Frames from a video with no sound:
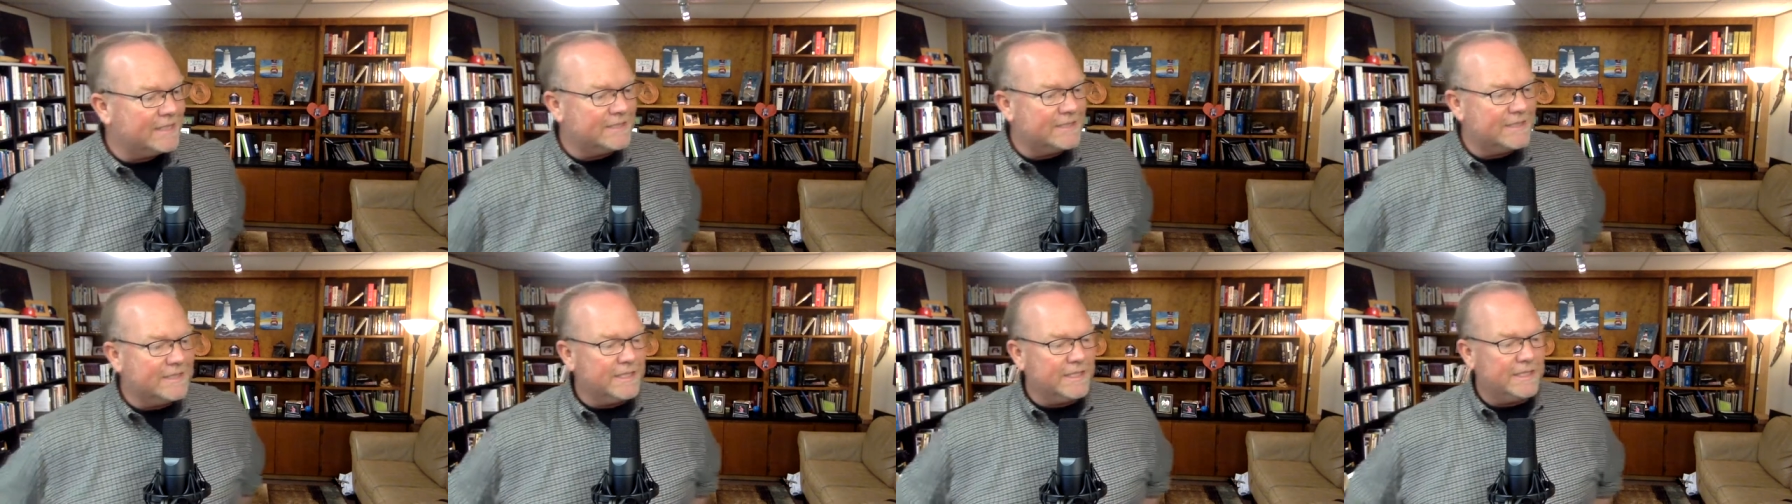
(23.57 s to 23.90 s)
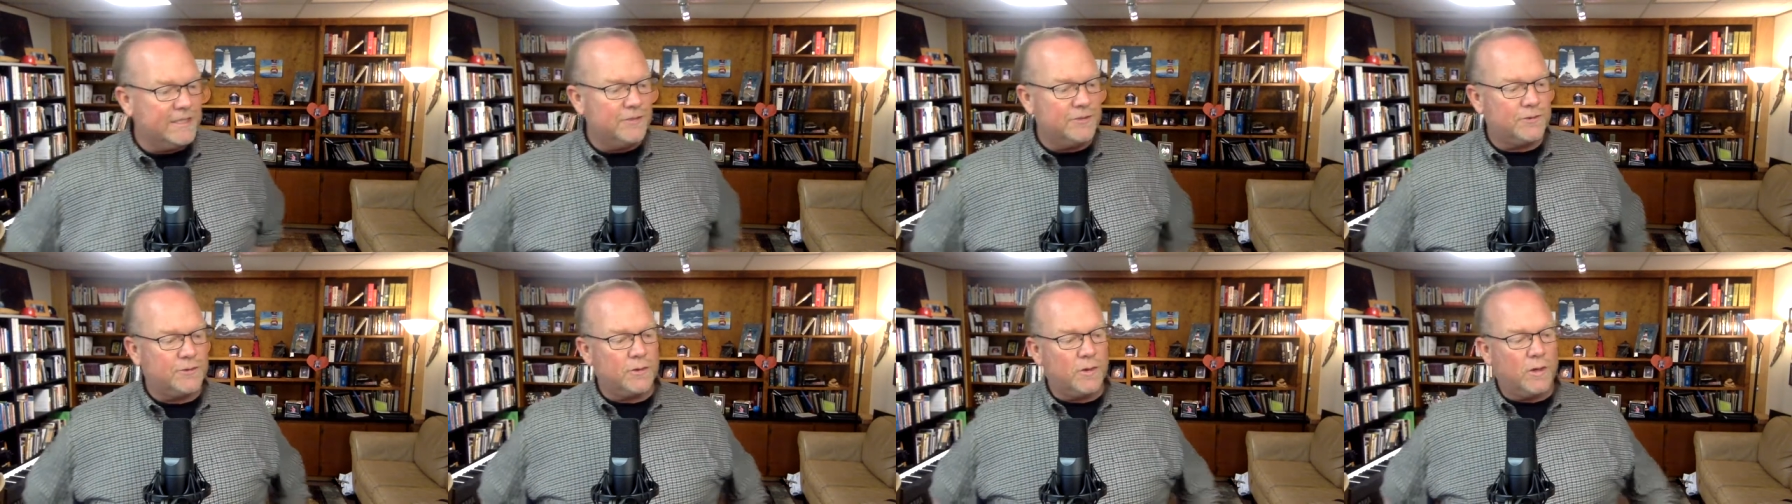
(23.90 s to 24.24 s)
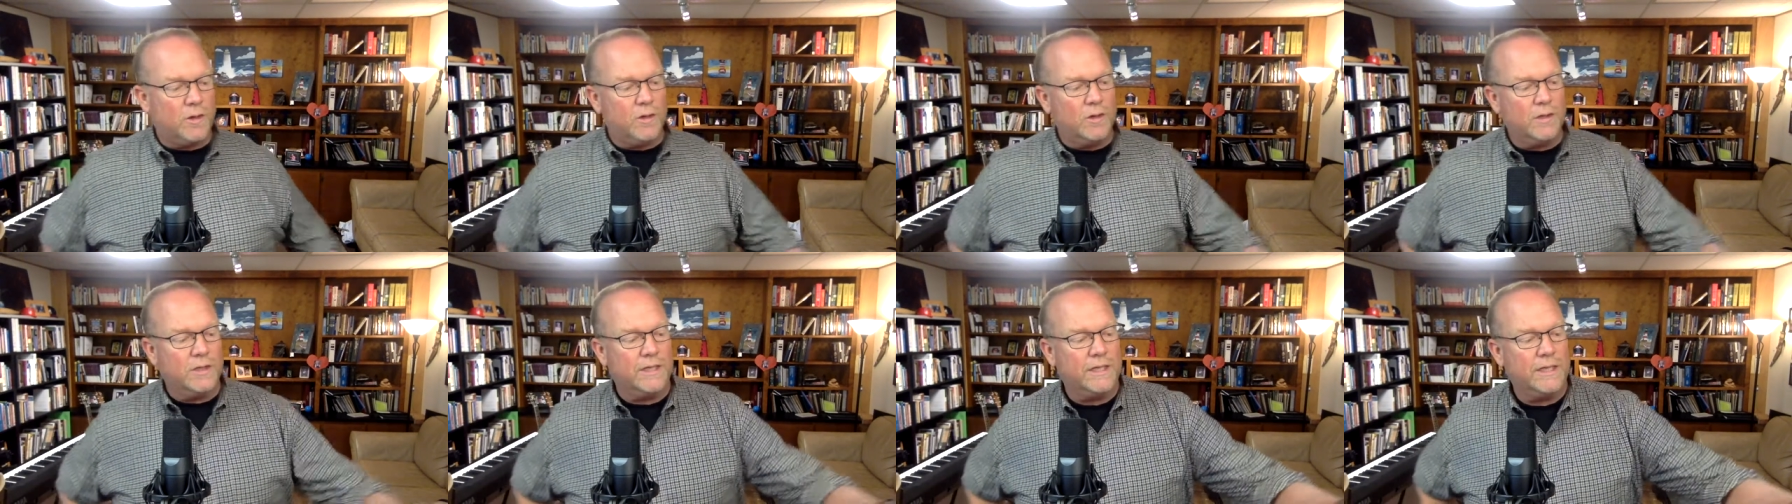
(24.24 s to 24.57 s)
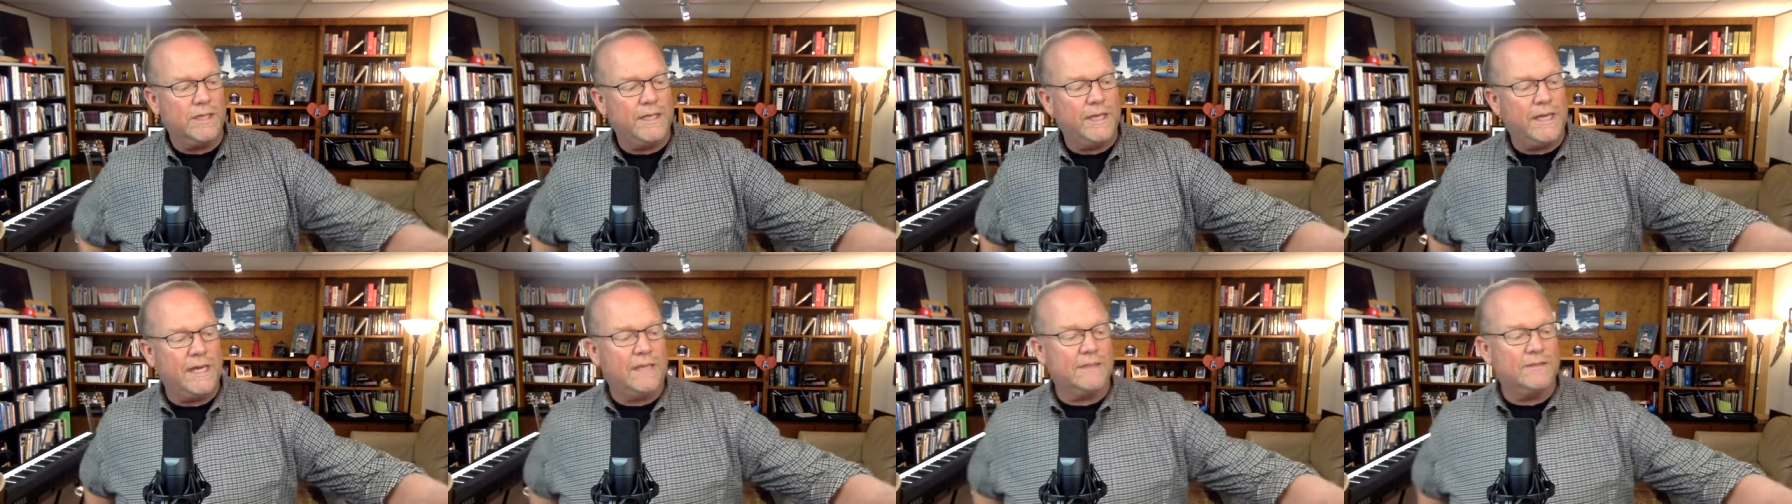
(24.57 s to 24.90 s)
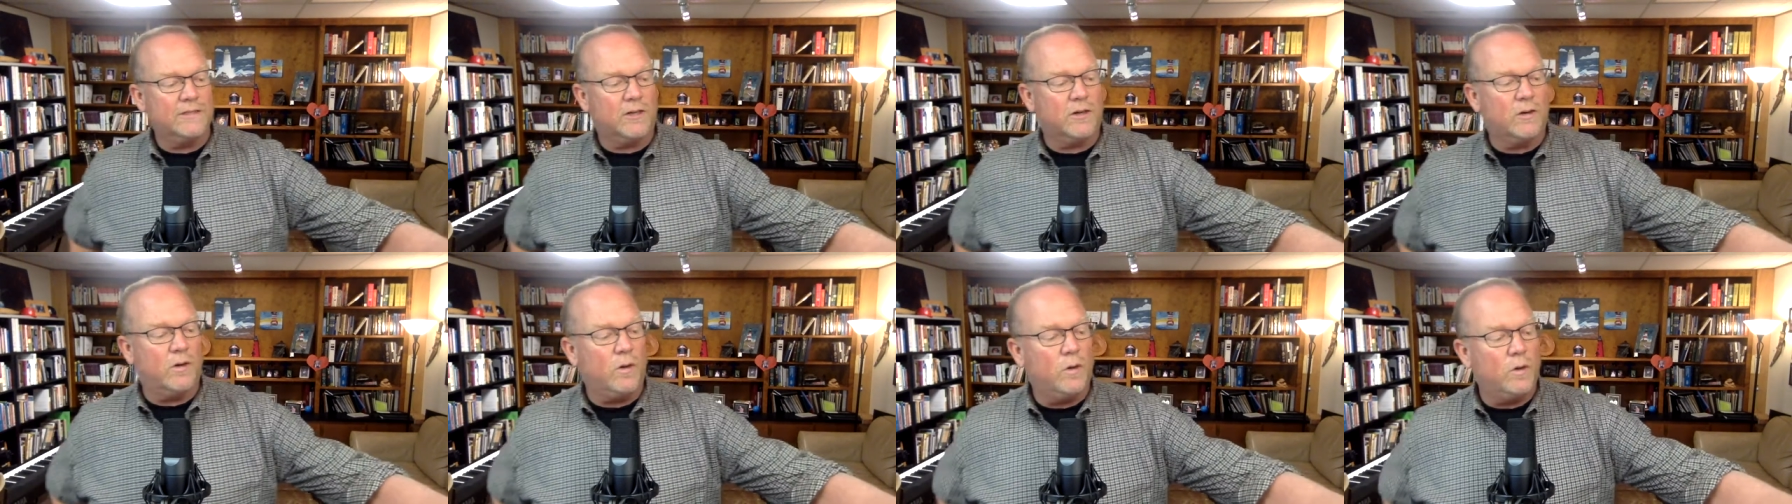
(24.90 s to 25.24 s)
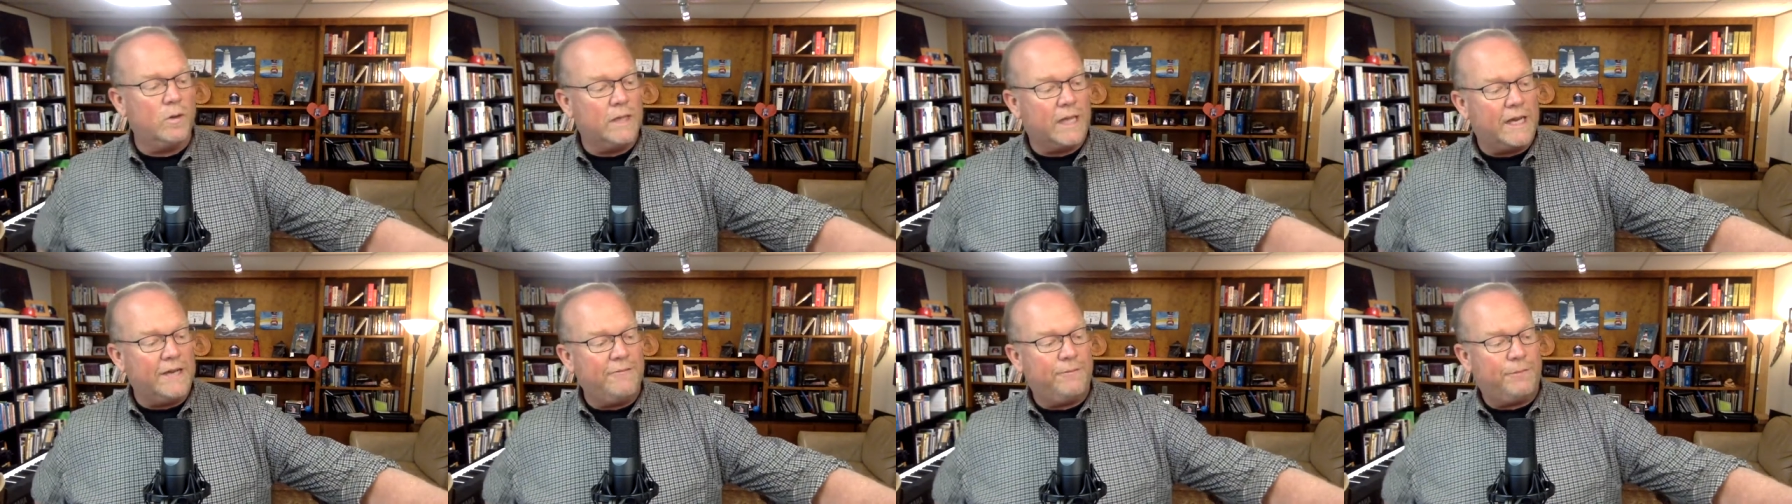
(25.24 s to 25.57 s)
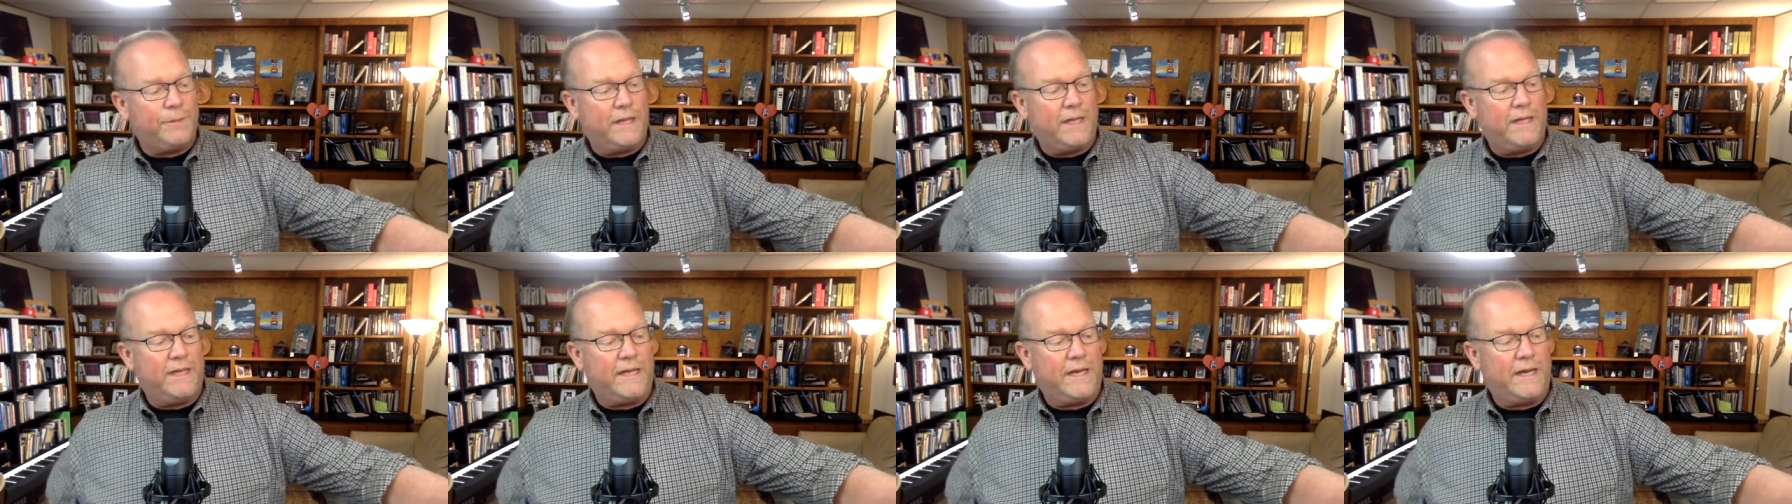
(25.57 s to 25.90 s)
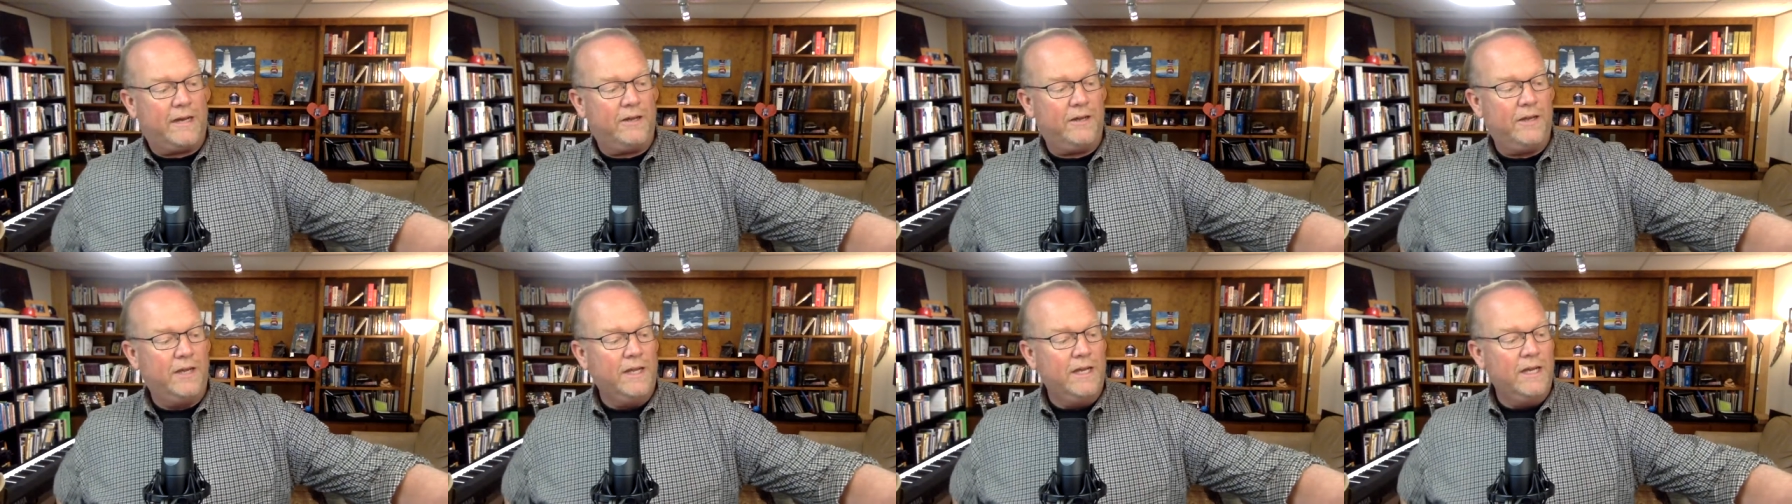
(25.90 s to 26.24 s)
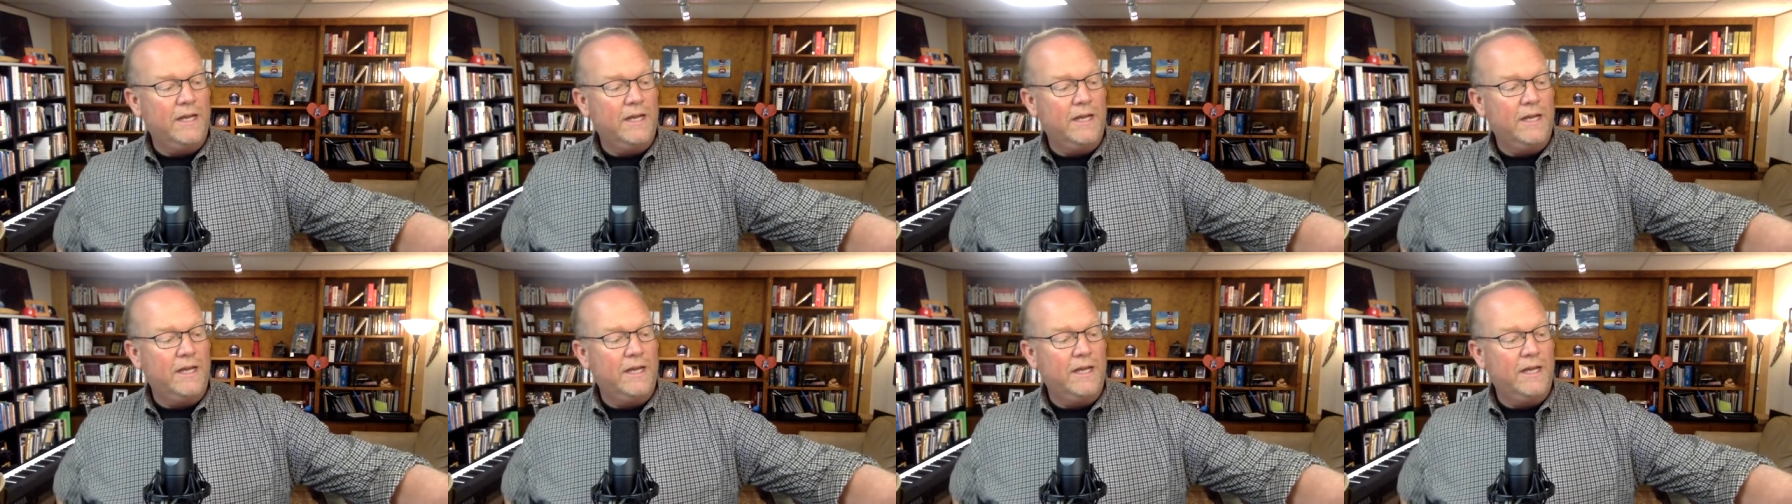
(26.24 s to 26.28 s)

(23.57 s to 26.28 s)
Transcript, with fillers: is in control and he has our whole life planned out.